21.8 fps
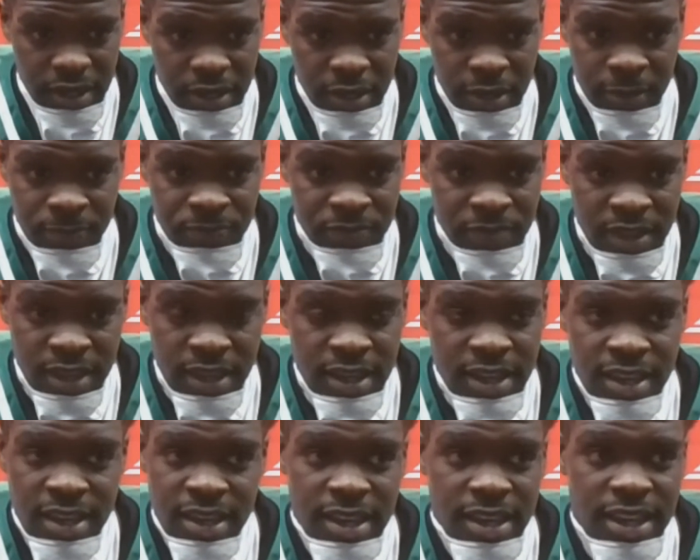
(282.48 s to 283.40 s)
And um,
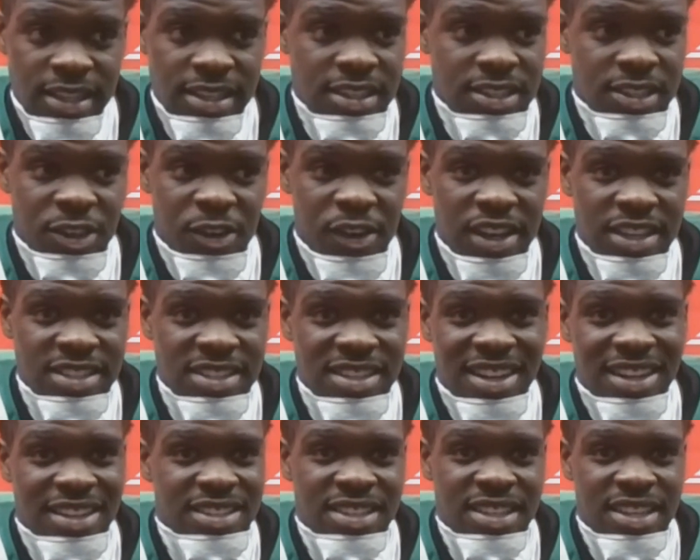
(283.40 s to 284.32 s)
it's just crazy
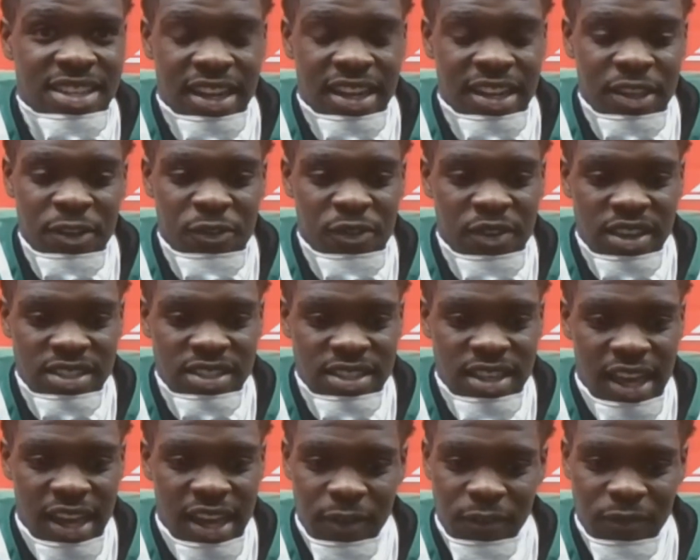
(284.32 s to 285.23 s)
to see that
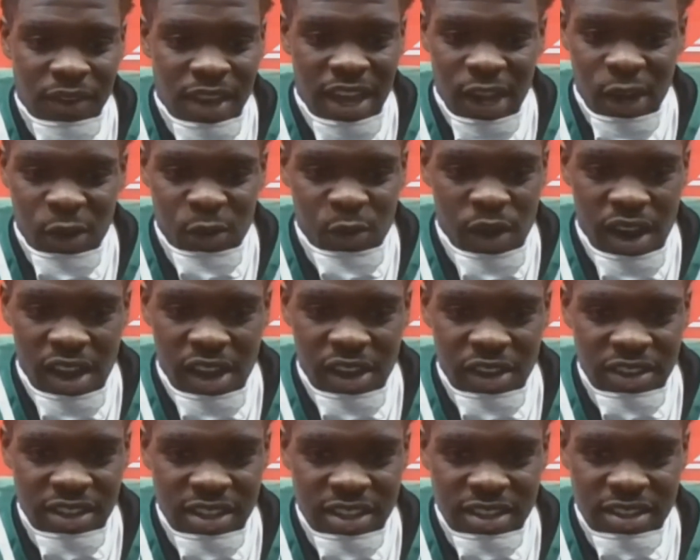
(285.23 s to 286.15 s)
defense and how they flying
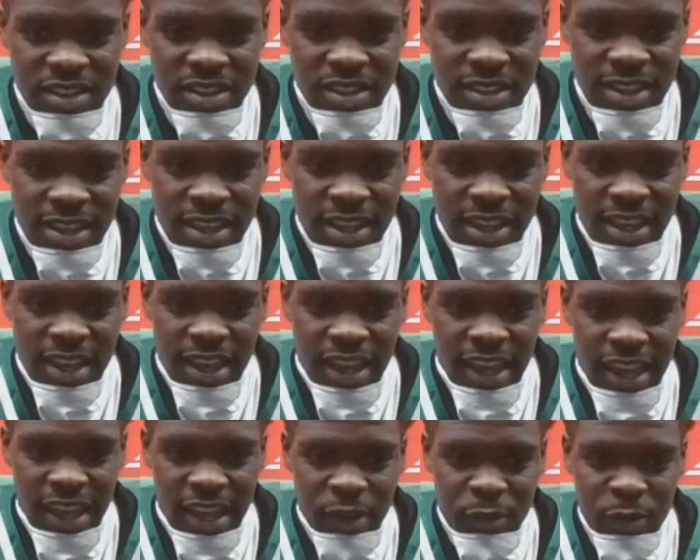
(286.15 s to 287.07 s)
around and
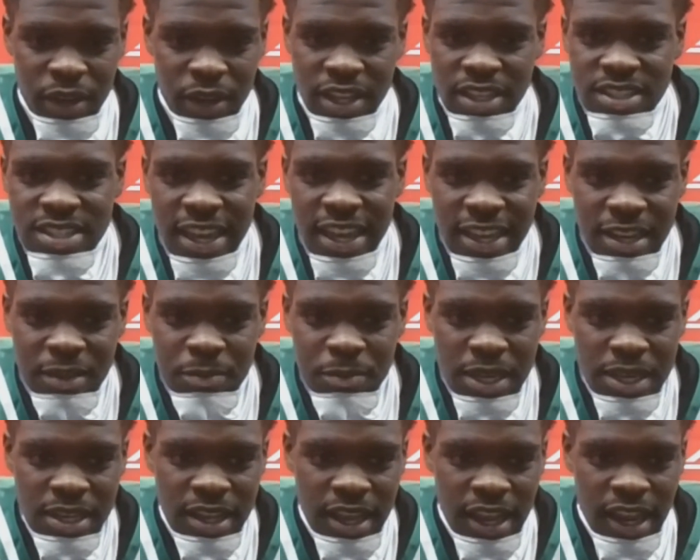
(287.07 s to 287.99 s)
and with containing
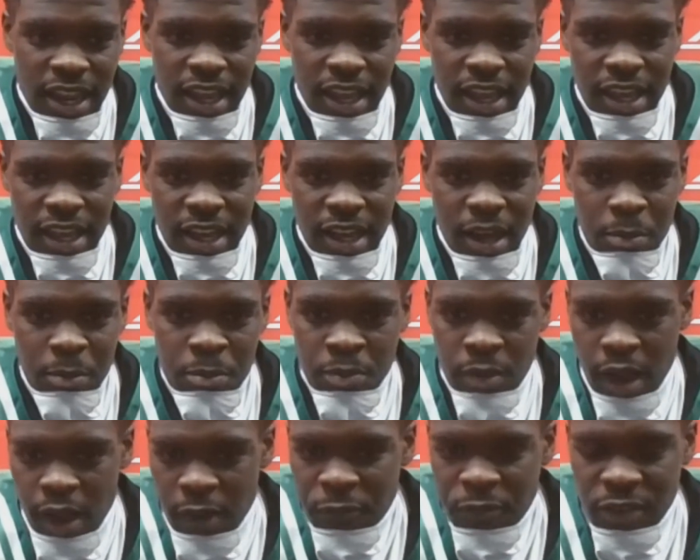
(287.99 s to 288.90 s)
me, I, uh,
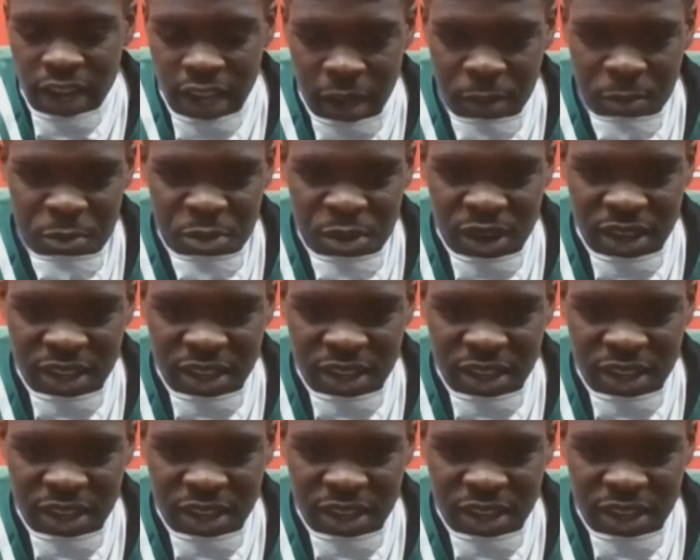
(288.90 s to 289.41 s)
I'm I feel like I'm a